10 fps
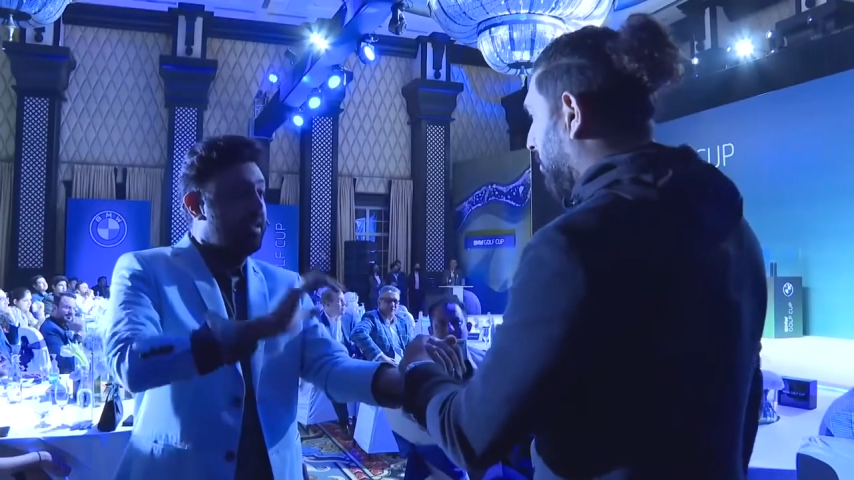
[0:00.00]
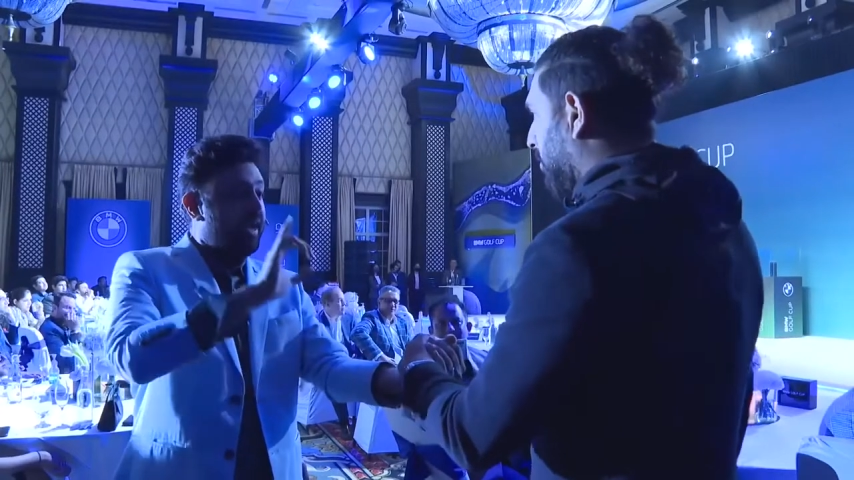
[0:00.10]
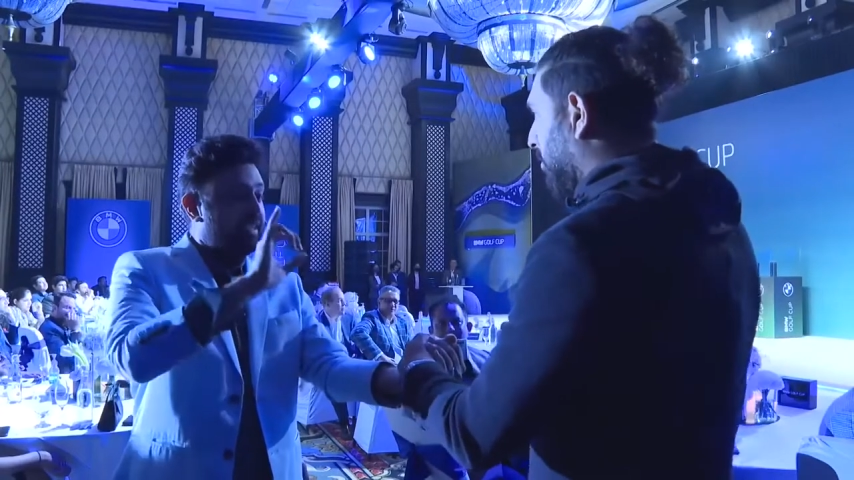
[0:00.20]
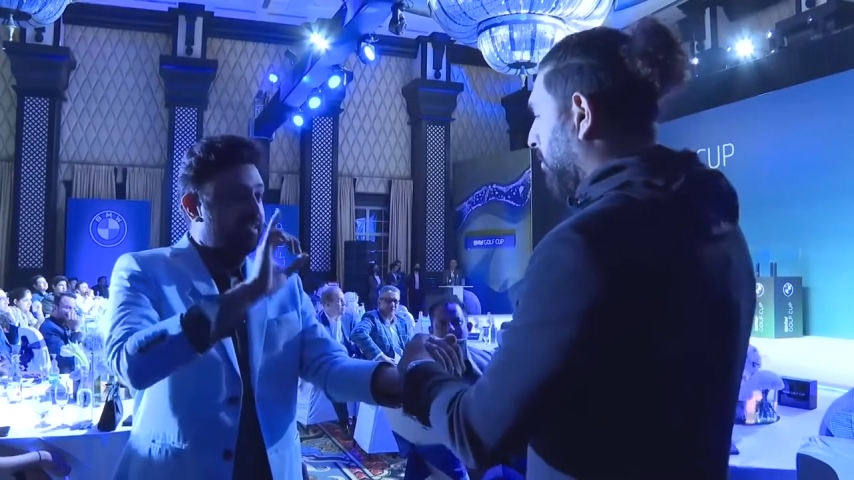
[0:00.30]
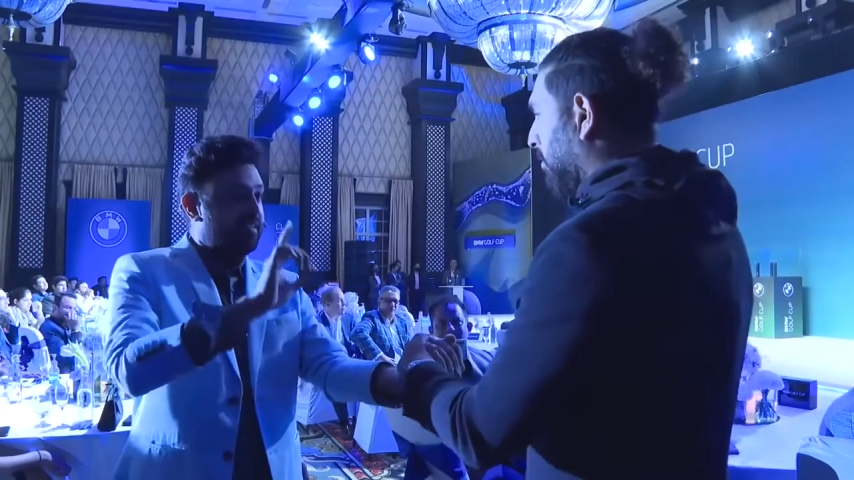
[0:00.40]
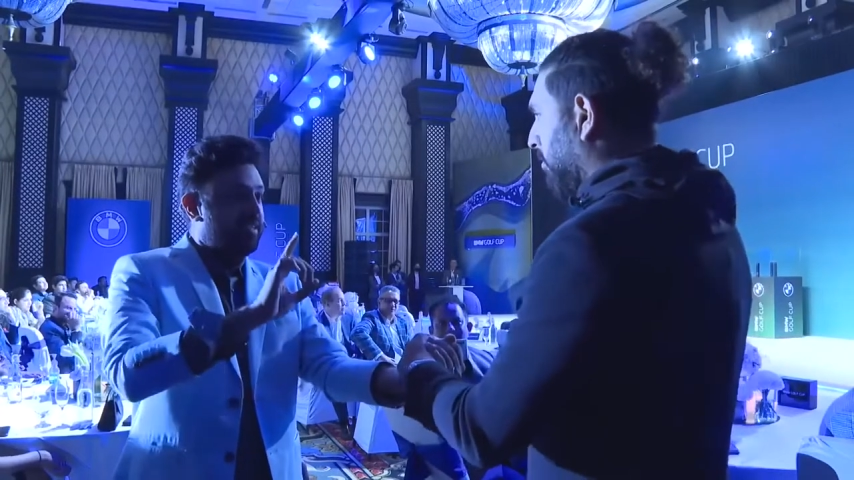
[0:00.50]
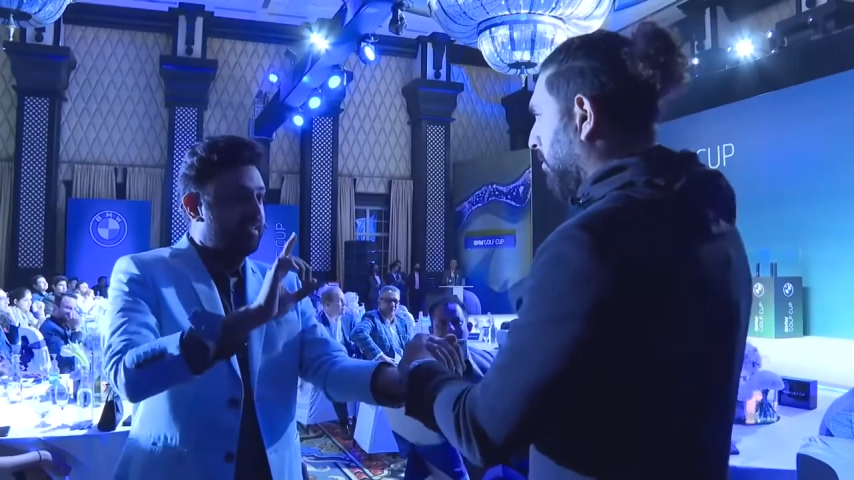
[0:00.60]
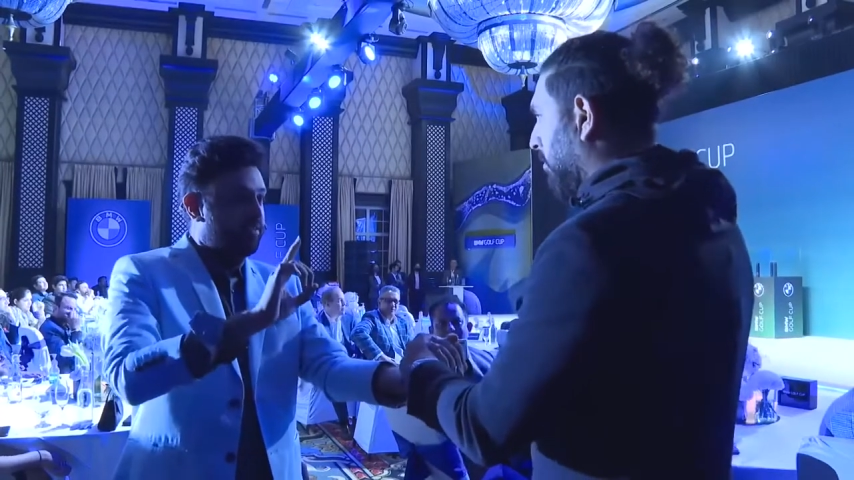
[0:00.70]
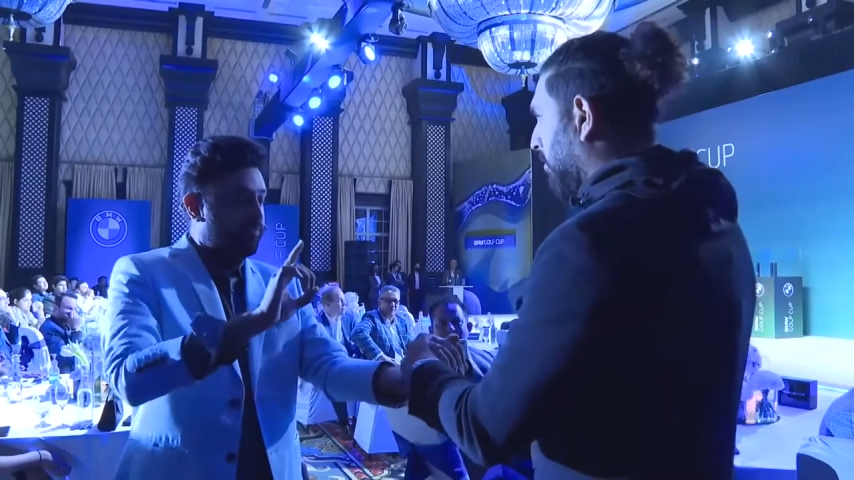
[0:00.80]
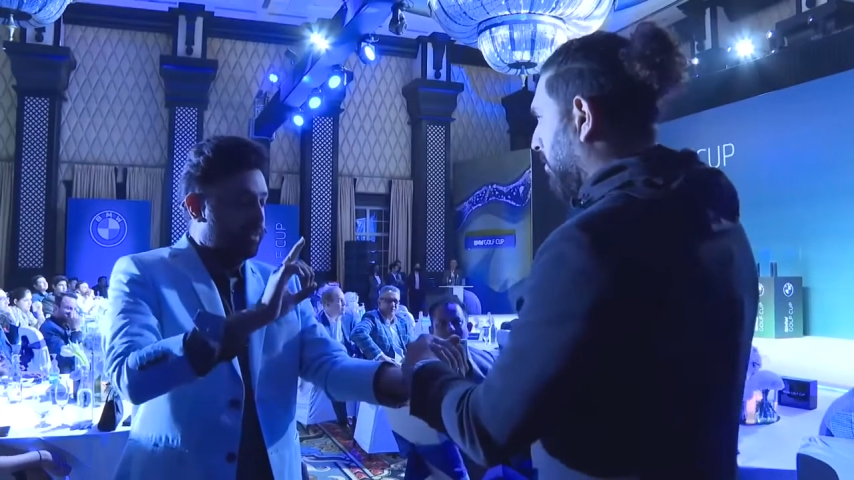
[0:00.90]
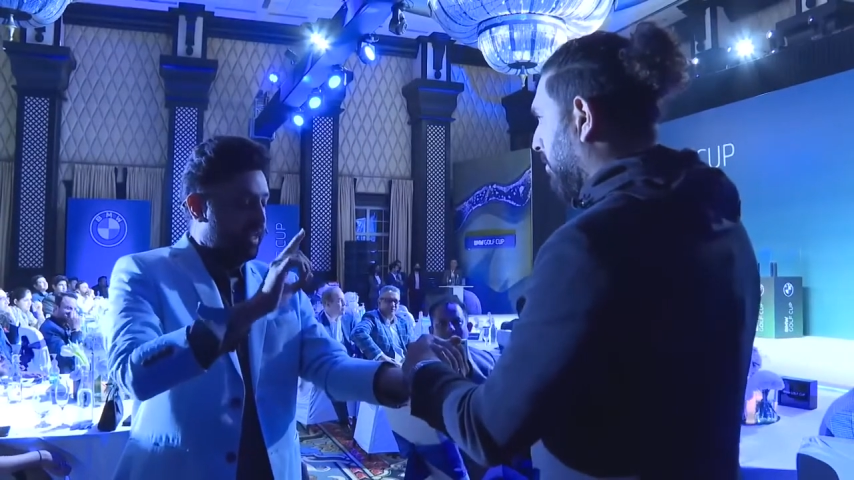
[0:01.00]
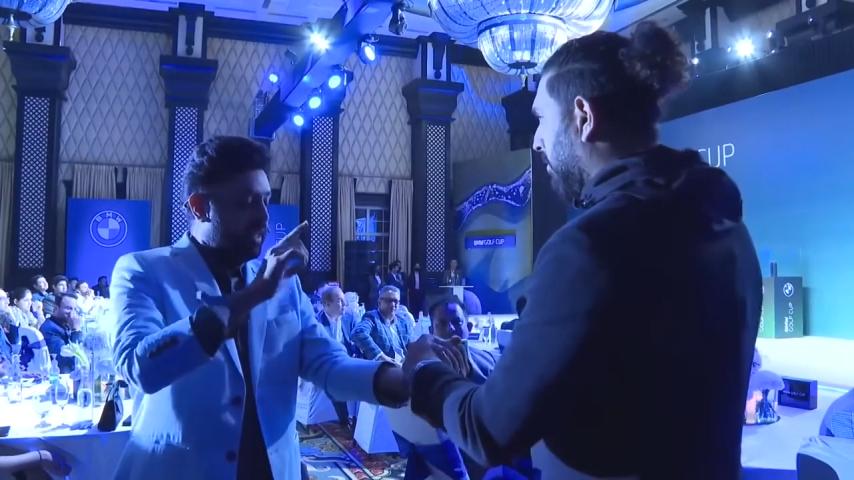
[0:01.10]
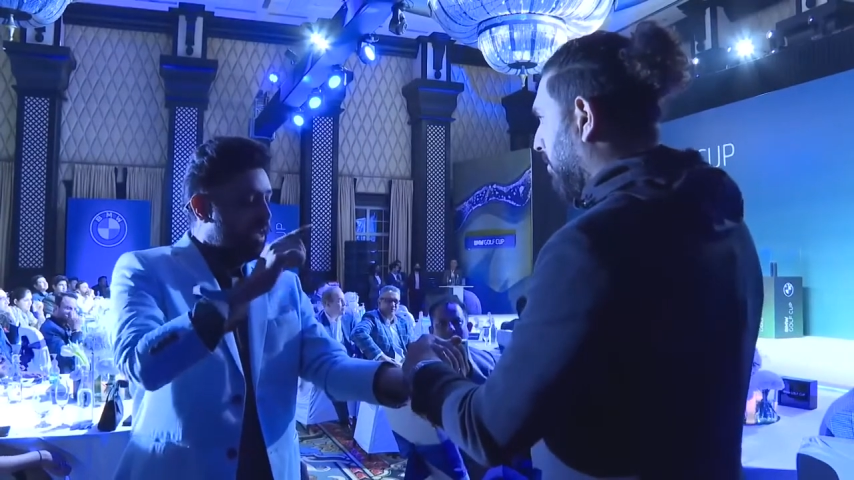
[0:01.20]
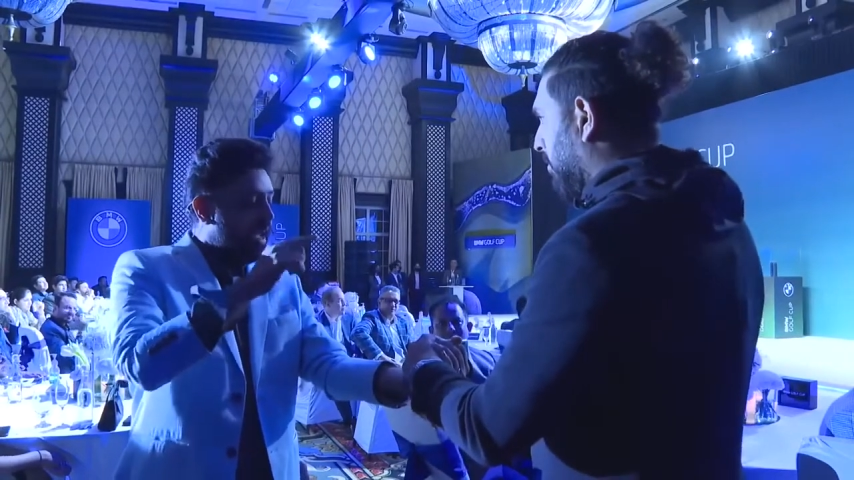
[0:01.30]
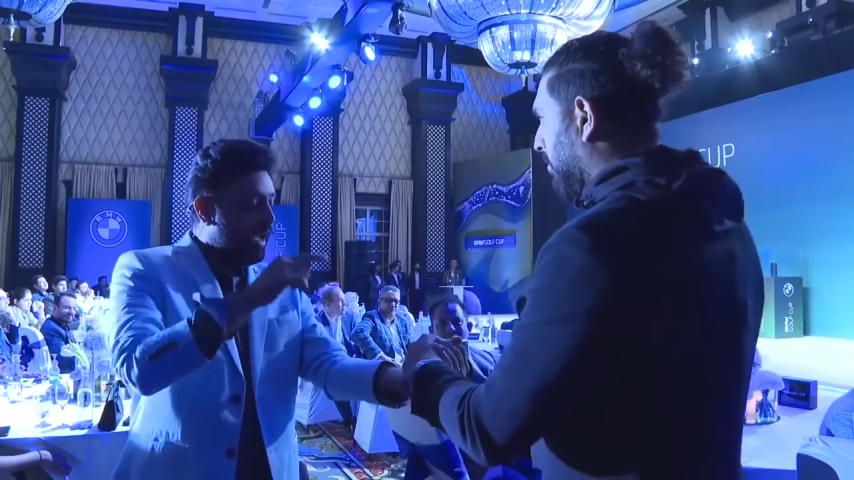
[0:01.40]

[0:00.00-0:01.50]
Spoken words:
And there's a reason for that.